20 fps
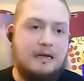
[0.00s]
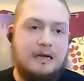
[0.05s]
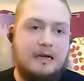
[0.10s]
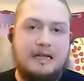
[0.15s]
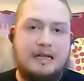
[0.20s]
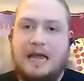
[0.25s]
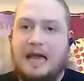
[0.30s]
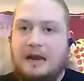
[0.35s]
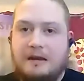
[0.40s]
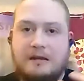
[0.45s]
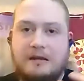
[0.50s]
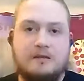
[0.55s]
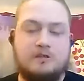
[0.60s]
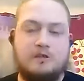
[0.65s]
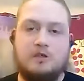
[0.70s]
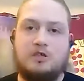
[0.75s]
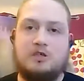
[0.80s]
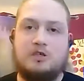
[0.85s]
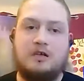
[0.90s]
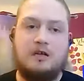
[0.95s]
again
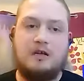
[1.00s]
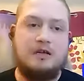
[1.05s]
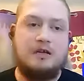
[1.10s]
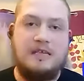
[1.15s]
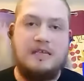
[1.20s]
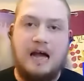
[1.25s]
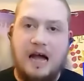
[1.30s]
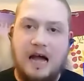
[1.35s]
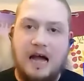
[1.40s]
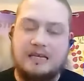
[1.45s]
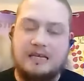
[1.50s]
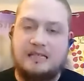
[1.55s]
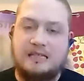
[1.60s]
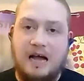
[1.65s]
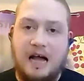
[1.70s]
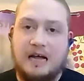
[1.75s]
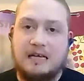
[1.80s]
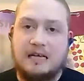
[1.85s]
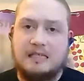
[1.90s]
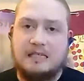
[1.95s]
just a dark
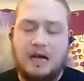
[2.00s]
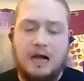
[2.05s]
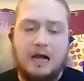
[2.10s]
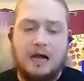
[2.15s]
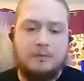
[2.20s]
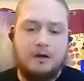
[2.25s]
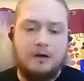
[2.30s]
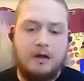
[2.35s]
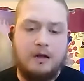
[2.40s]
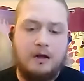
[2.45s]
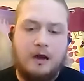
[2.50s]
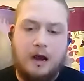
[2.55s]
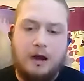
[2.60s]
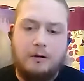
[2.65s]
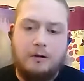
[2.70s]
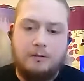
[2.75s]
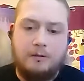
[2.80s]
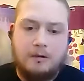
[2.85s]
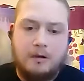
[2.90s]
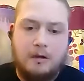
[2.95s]
dark time and, and
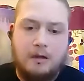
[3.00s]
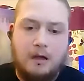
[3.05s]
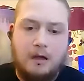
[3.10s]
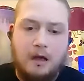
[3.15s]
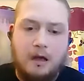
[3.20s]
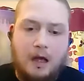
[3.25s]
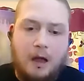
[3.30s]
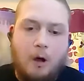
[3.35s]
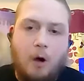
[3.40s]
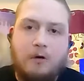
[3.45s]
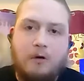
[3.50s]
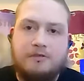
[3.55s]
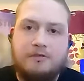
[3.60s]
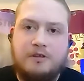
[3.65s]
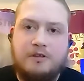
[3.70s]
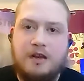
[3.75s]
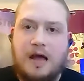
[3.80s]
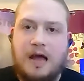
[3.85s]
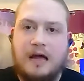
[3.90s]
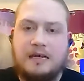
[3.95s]
i i
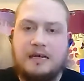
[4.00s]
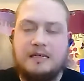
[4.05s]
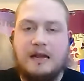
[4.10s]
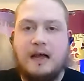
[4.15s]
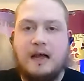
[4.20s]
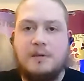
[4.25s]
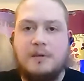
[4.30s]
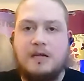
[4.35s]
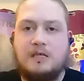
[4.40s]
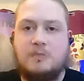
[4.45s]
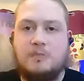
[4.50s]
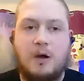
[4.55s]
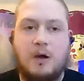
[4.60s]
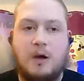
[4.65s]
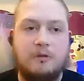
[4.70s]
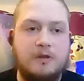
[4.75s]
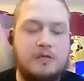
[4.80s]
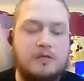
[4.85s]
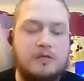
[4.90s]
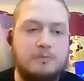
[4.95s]
often had nightmares
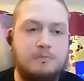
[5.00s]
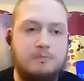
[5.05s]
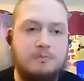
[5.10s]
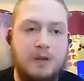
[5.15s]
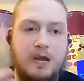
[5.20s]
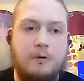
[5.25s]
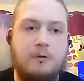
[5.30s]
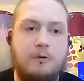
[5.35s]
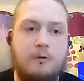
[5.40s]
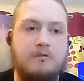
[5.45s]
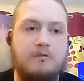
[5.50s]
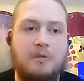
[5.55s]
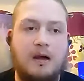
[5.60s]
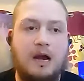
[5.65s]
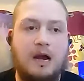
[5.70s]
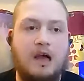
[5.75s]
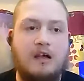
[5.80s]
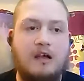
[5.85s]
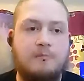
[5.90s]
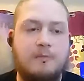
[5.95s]
about this period of my
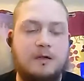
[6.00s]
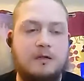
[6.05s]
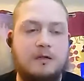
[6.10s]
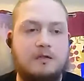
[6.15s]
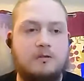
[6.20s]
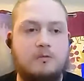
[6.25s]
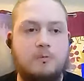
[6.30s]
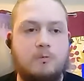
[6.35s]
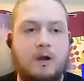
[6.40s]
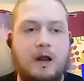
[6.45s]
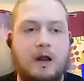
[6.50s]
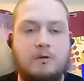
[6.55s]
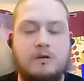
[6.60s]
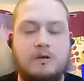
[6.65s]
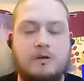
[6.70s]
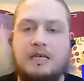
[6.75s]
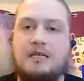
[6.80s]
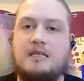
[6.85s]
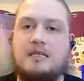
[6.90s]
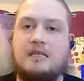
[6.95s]
life because when i
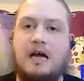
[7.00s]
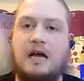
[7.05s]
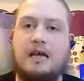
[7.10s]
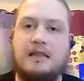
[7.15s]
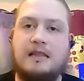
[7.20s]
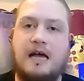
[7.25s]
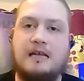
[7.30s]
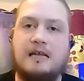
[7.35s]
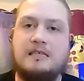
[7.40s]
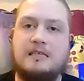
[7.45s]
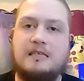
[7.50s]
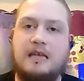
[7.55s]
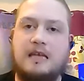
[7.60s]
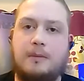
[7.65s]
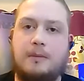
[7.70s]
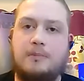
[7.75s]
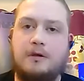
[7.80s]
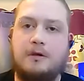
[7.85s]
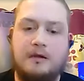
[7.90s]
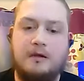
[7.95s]
was inside that
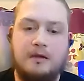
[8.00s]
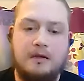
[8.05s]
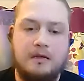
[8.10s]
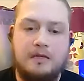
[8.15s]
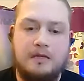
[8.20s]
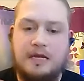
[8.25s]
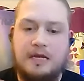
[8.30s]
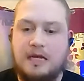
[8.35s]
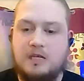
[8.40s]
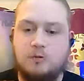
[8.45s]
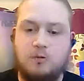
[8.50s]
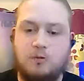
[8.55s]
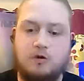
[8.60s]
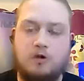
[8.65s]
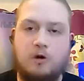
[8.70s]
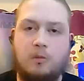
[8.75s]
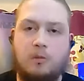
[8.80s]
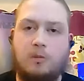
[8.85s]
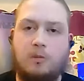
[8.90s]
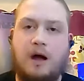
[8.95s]
skip kids
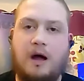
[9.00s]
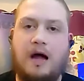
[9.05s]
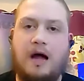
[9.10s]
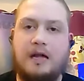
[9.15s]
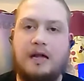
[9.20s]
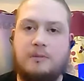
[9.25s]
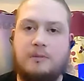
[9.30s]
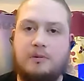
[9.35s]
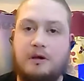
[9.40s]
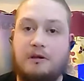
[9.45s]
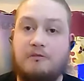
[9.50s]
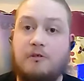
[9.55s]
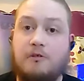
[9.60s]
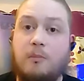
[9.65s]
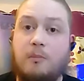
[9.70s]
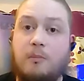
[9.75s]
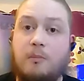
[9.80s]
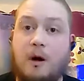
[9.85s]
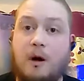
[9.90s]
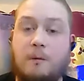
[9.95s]
would come by and play
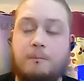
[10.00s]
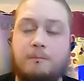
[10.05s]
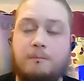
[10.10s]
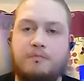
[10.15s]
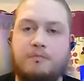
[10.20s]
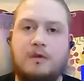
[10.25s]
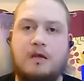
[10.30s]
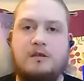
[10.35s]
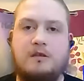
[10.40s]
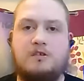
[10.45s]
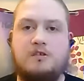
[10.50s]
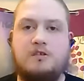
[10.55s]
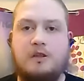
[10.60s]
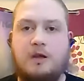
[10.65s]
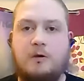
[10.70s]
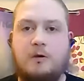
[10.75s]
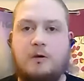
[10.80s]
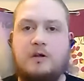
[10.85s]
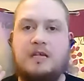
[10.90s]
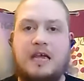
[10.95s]
football and so
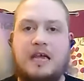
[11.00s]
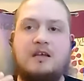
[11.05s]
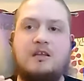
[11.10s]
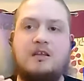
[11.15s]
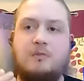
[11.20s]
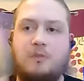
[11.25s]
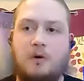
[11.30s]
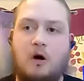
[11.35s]
they would kick the